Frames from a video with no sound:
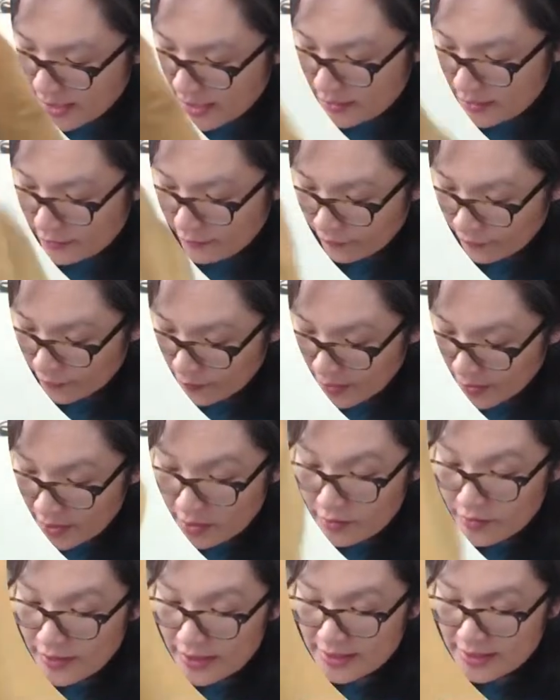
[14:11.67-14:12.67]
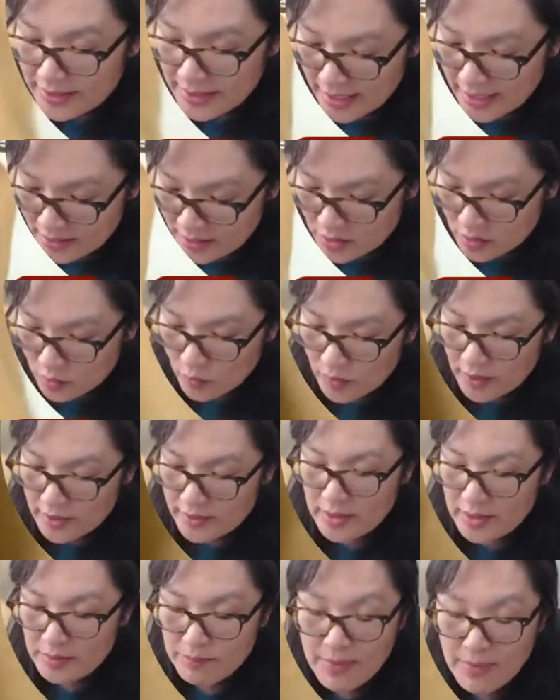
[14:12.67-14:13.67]
And then from here, they take the square
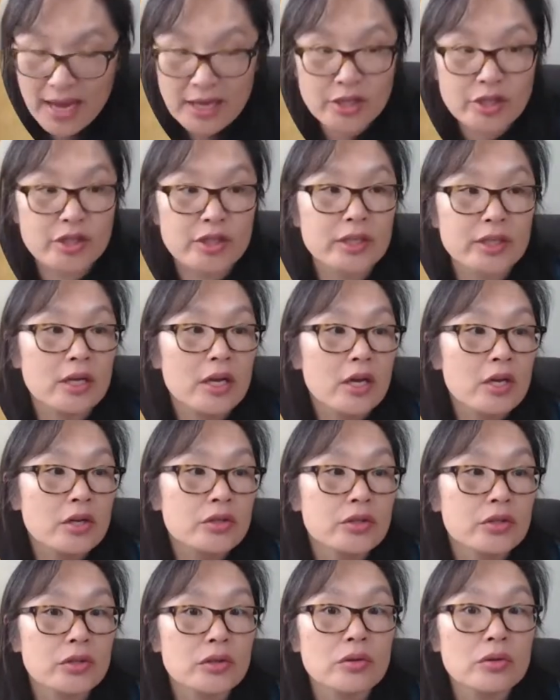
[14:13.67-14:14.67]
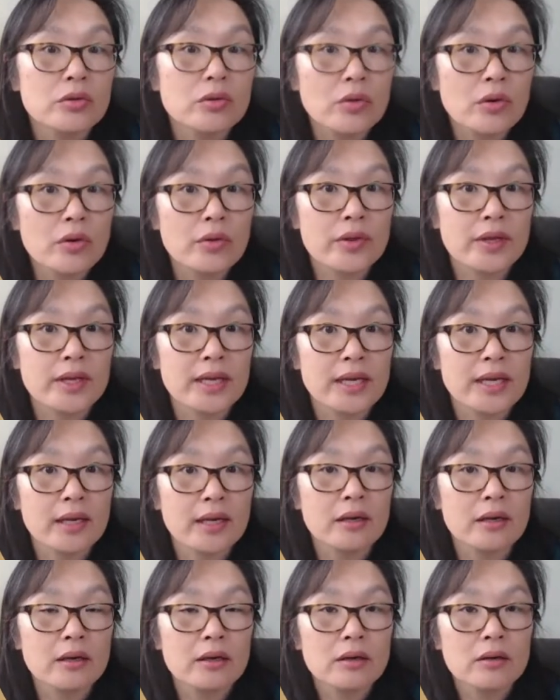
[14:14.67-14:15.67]
and they match it to
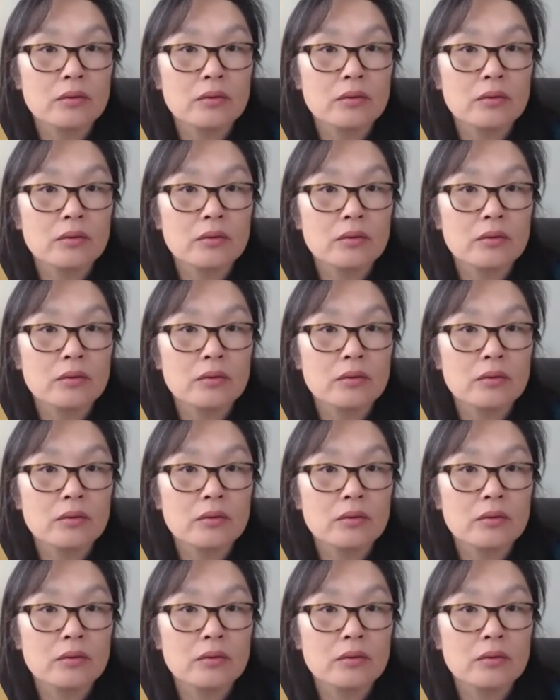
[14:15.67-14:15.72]
the